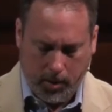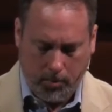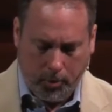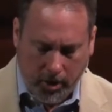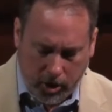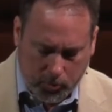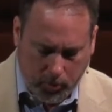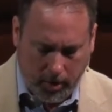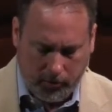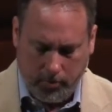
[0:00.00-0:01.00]
Pray this
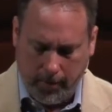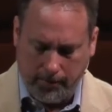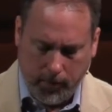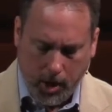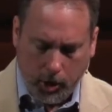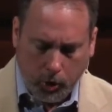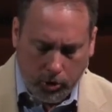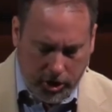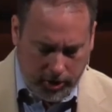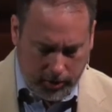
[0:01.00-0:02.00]
prayer after me. Lord
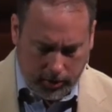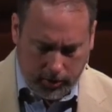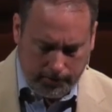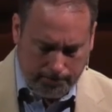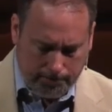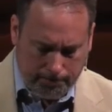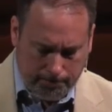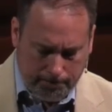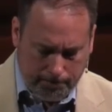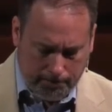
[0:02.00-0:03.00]
Jesus,
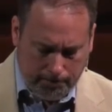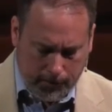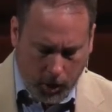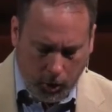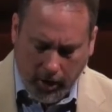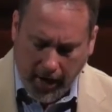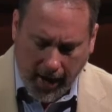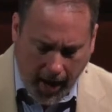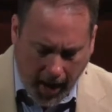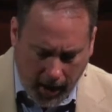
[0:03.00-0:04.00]
Lord, I
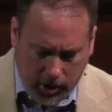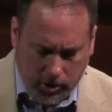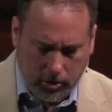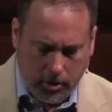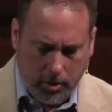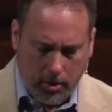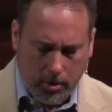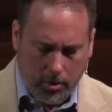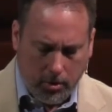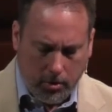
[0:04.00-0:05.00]
ask
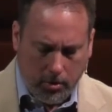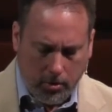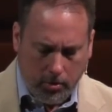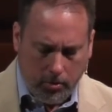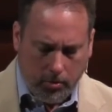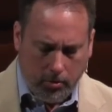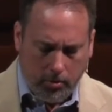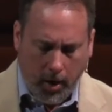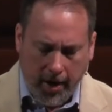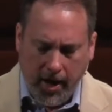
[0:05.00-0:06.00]

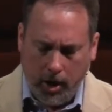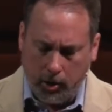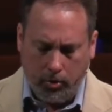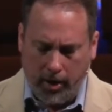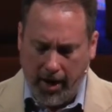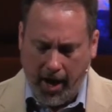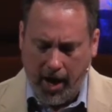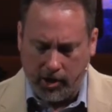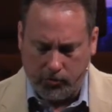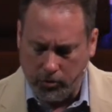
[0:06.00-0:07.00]
right now, Lord, I
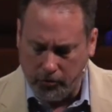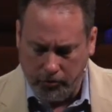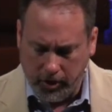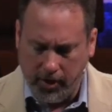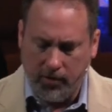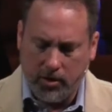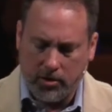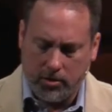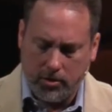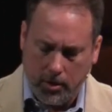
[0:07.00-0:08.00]
ask for the
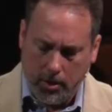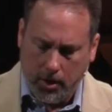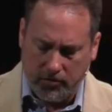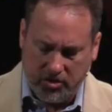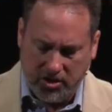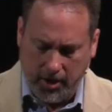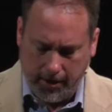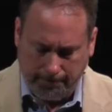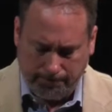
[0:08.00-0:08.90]
forgiveness of sin.